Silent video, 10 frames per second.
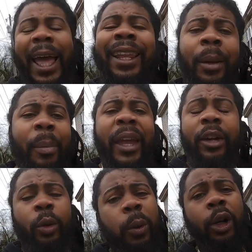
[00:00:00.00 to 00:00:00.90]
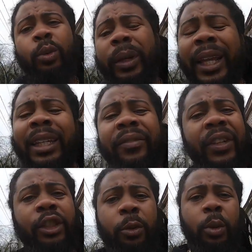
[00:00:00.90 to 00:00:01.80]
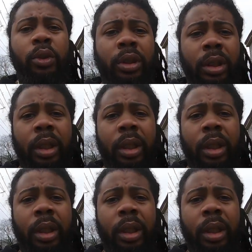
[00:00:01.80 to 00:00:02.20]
Ella Baker worked with individuals